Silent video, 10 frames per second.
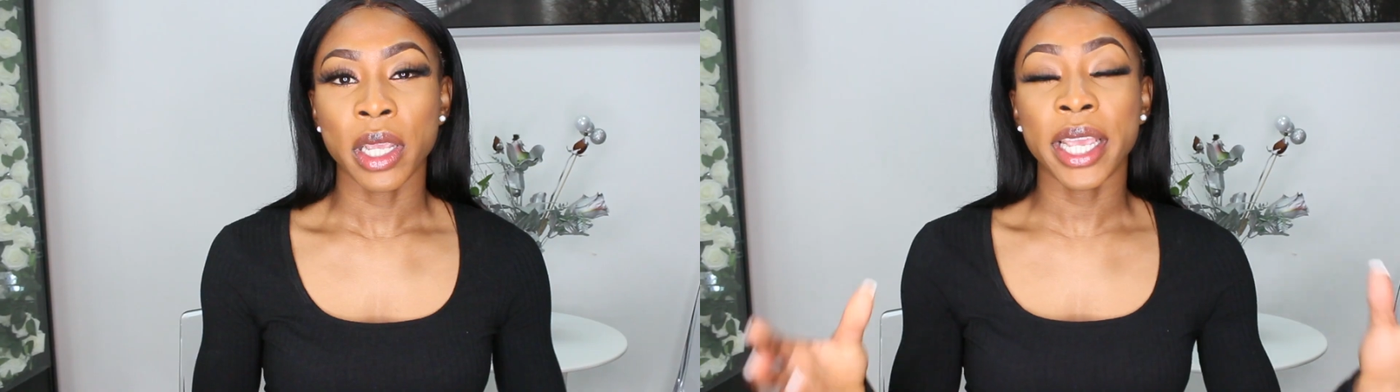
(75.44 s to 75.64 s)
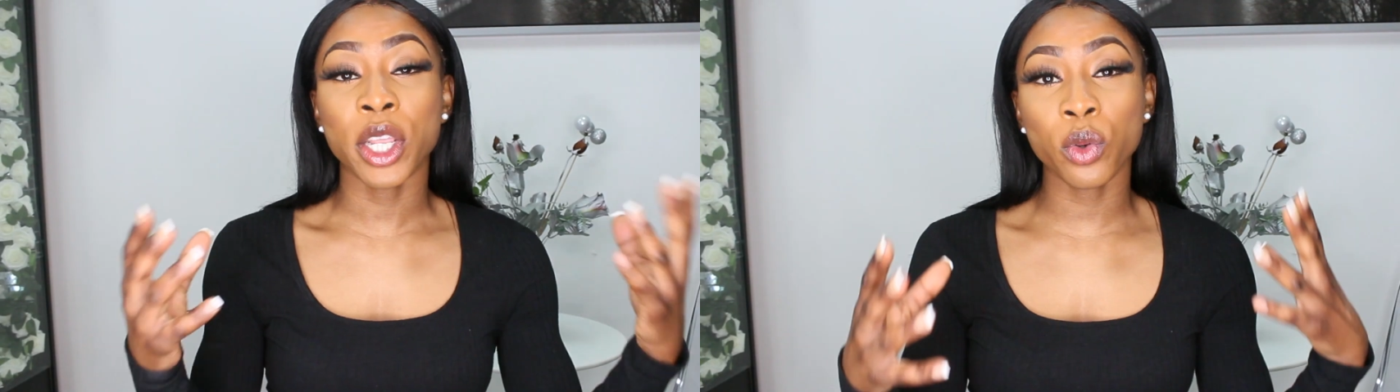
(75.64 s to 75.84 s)

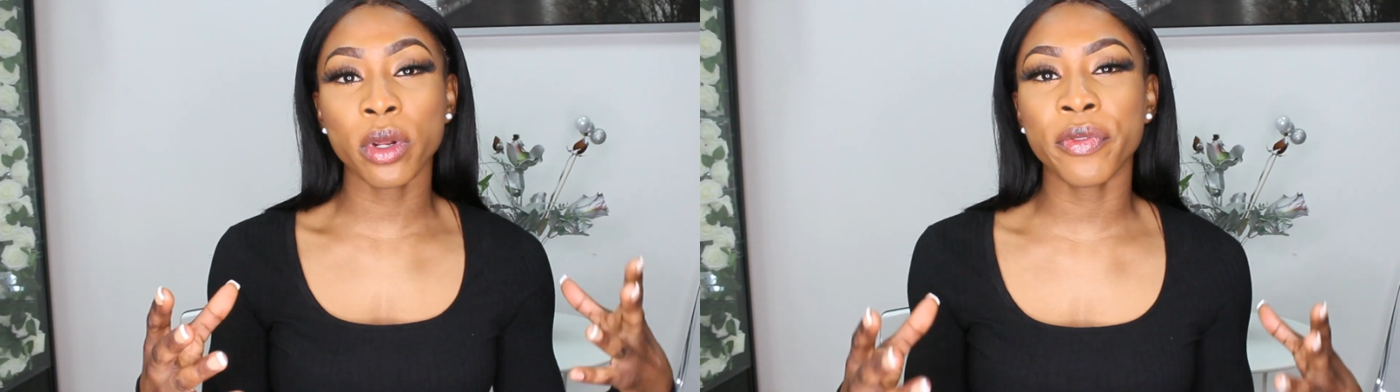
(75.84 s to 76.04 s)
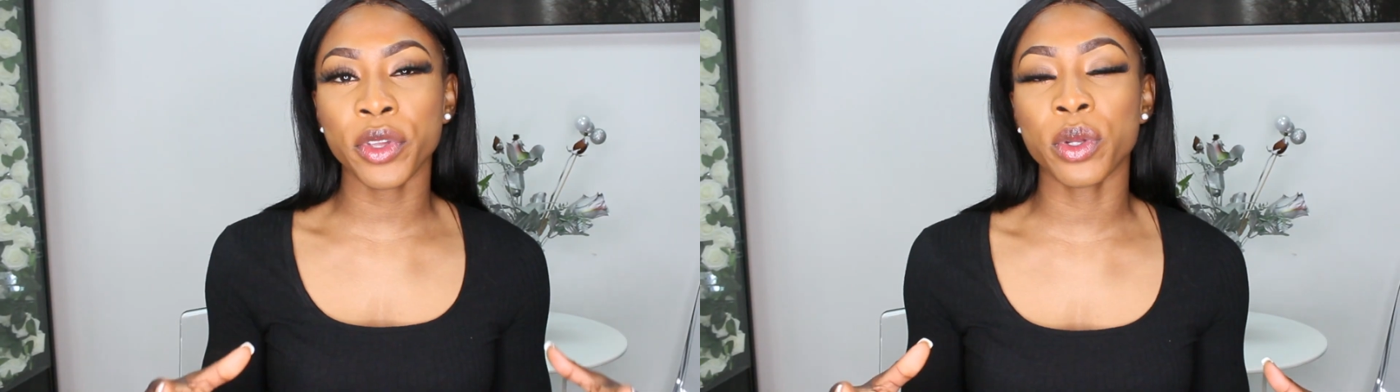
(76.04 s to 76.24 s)
In
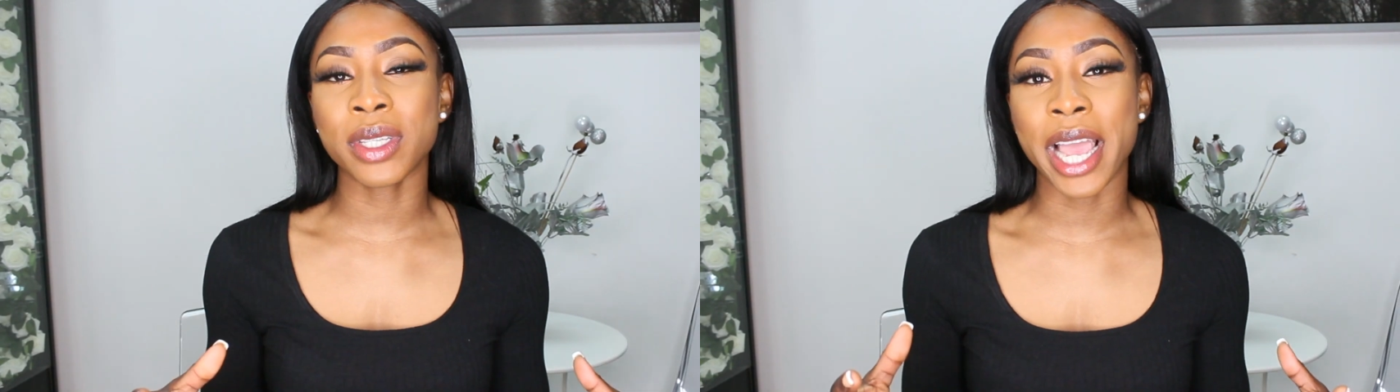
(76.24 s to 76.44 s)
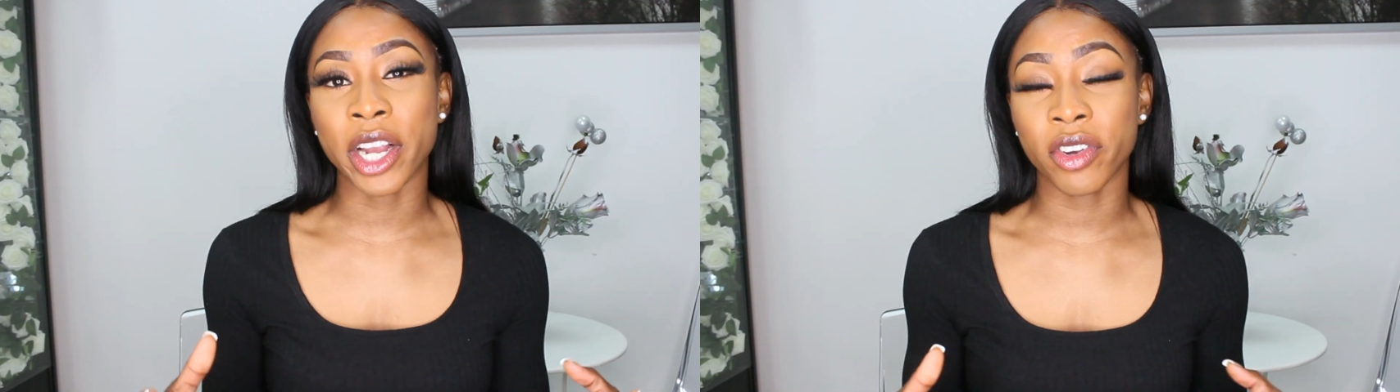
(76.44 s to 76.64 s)
order for you
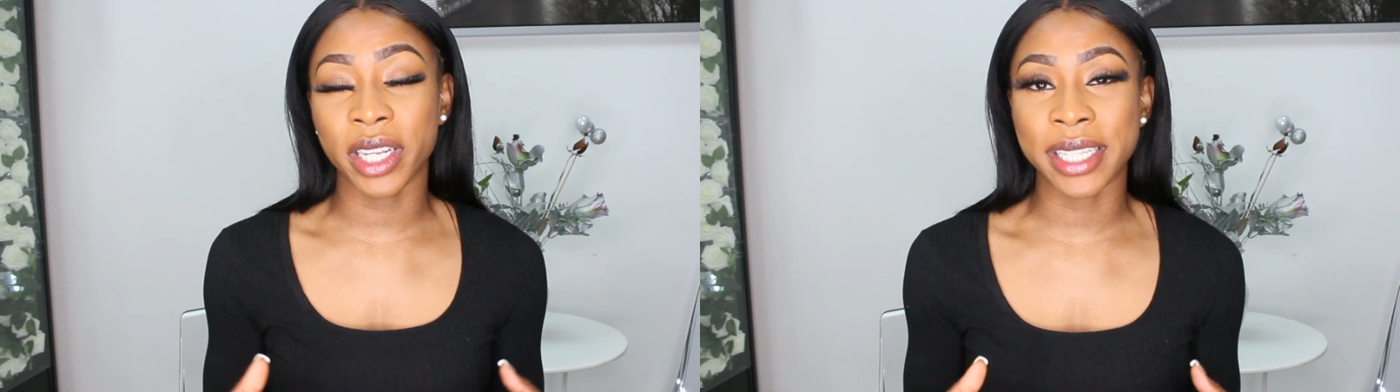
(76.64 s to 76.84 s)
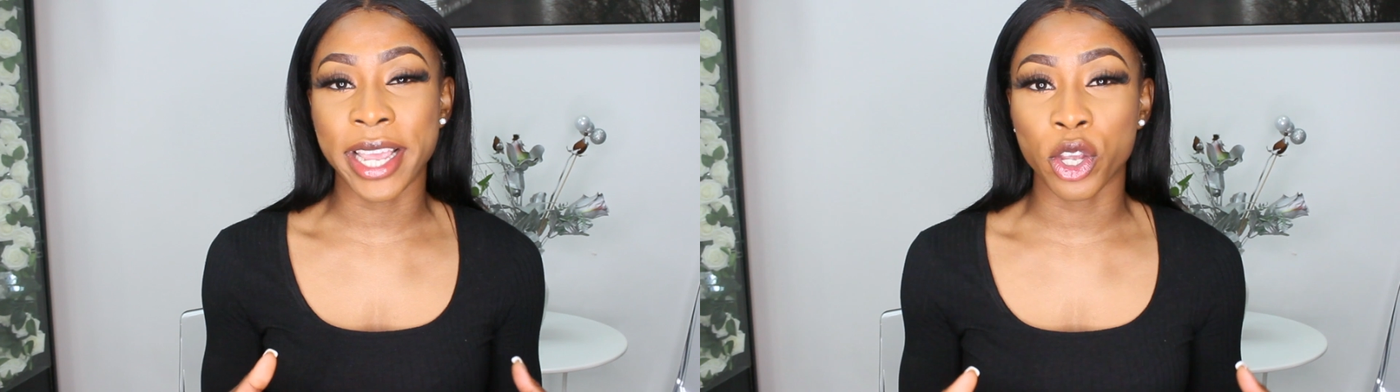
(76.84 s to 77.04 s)
to
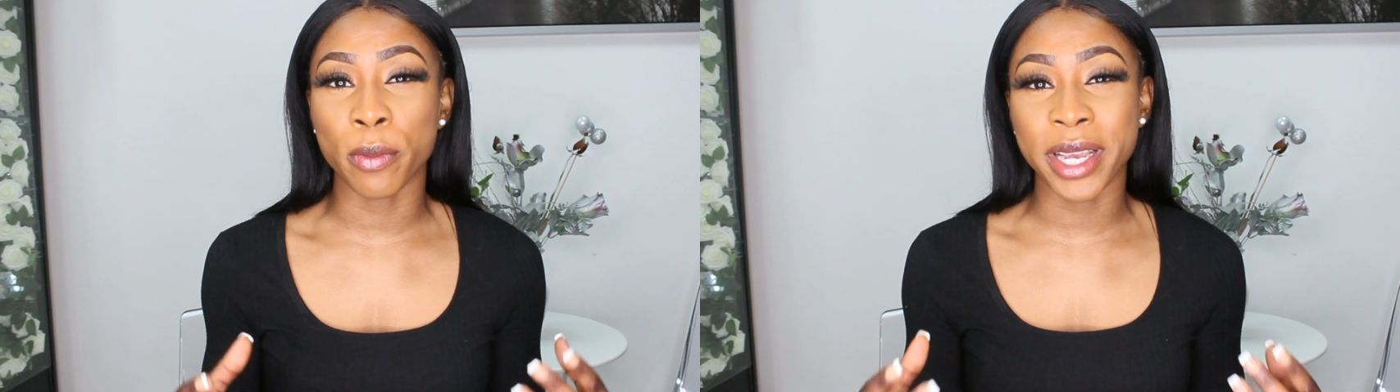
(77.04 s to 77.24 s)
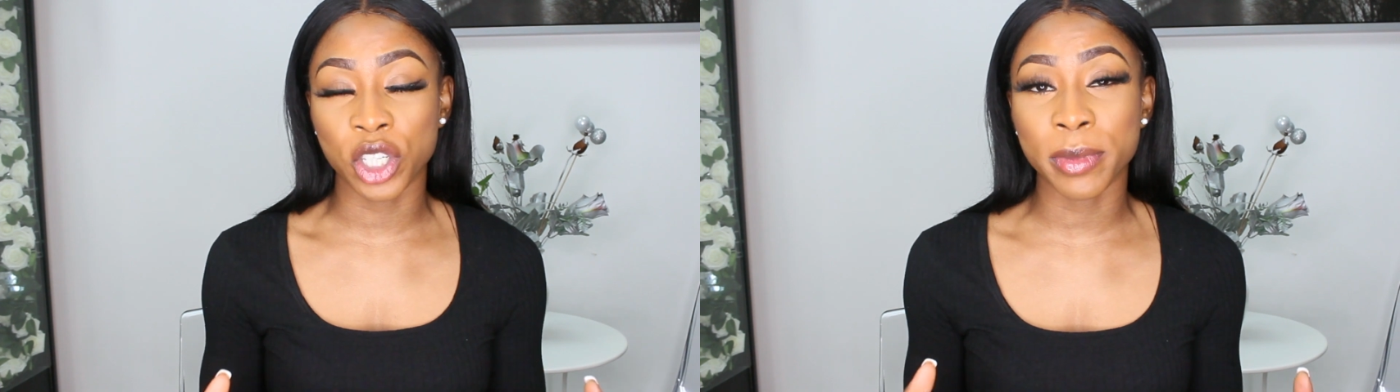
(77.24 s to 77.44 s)
accurately take
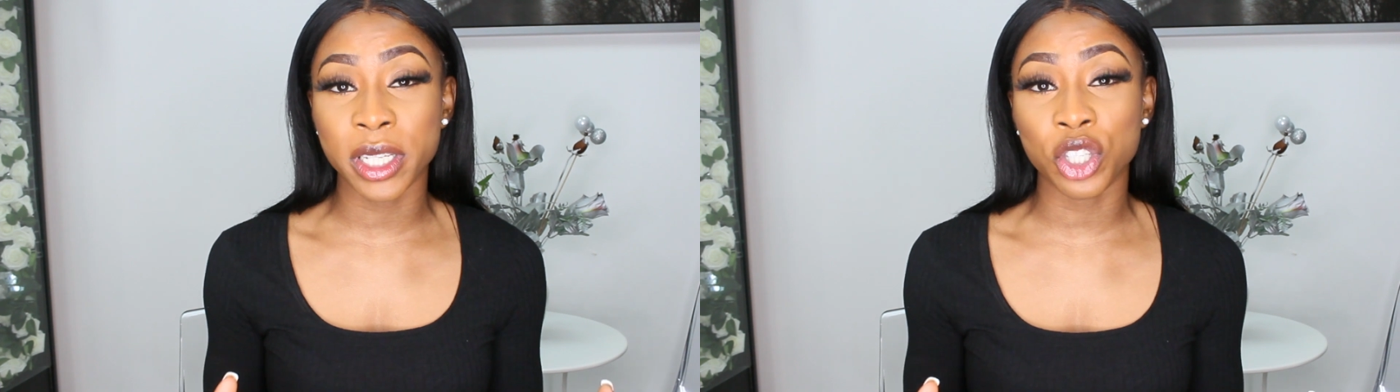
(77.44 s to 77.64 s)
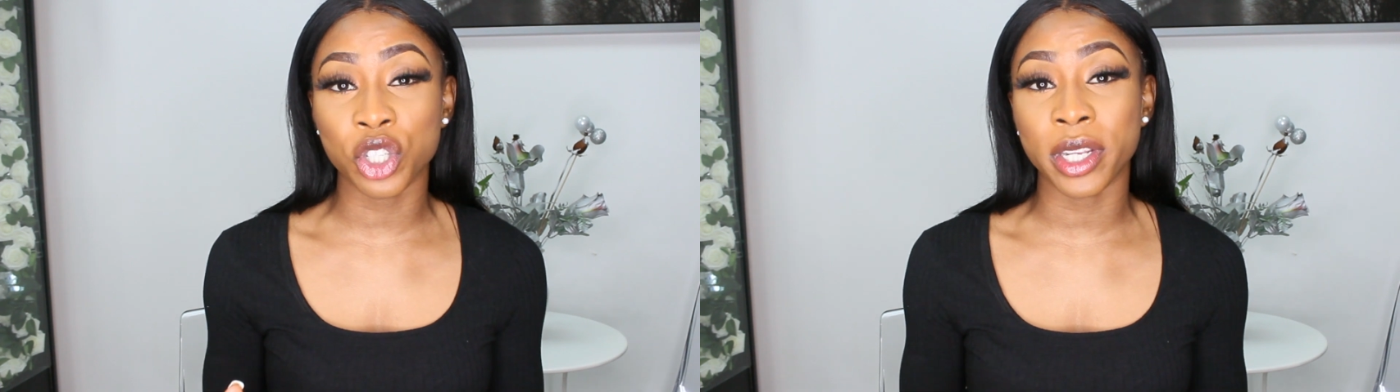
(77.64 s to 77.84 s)
your
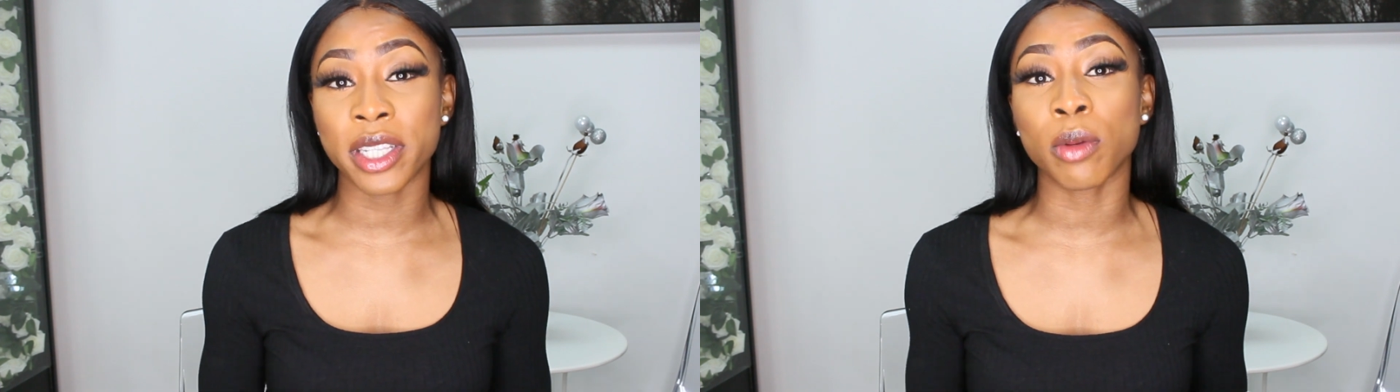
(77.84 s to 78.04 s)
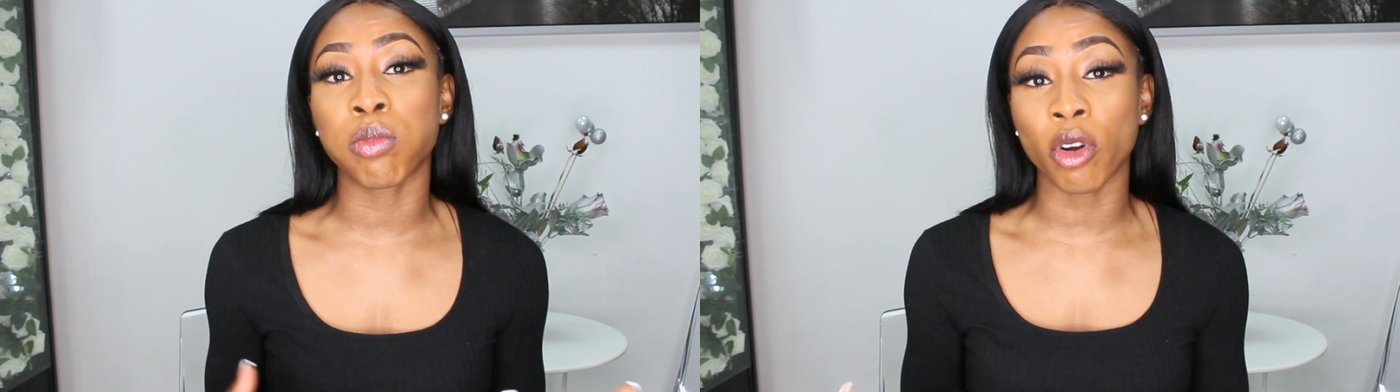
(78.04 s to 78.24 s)
measurements, you
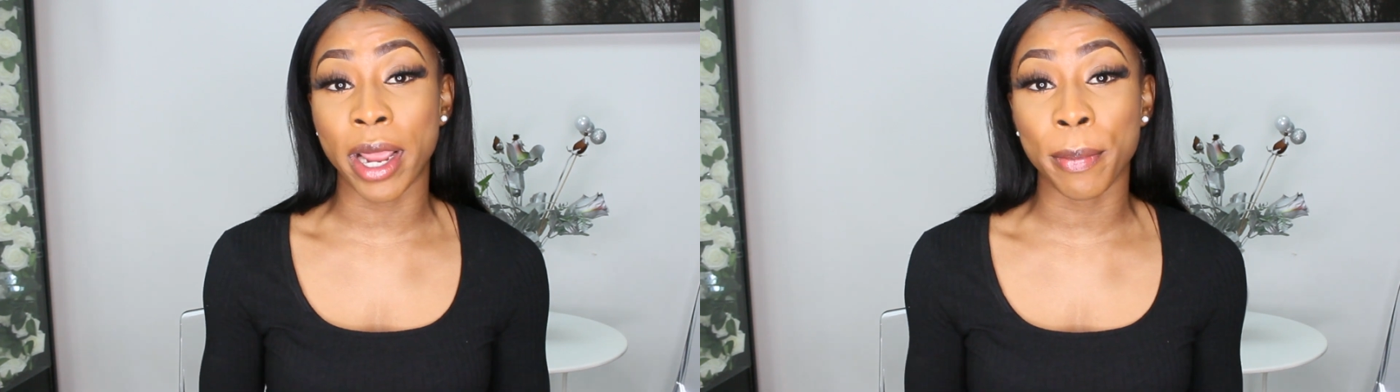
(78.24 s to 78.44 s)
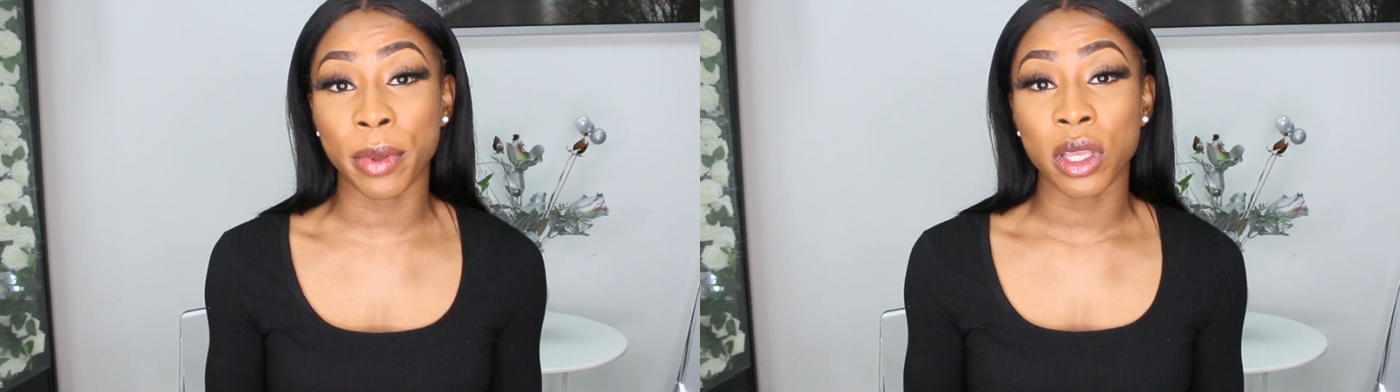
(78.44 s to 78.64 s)
need to
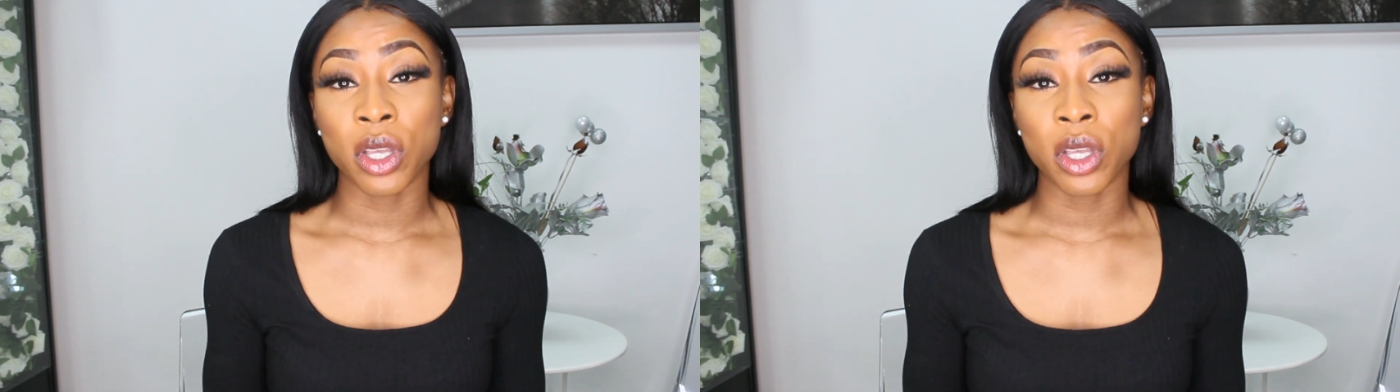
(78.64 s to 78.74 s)
prep.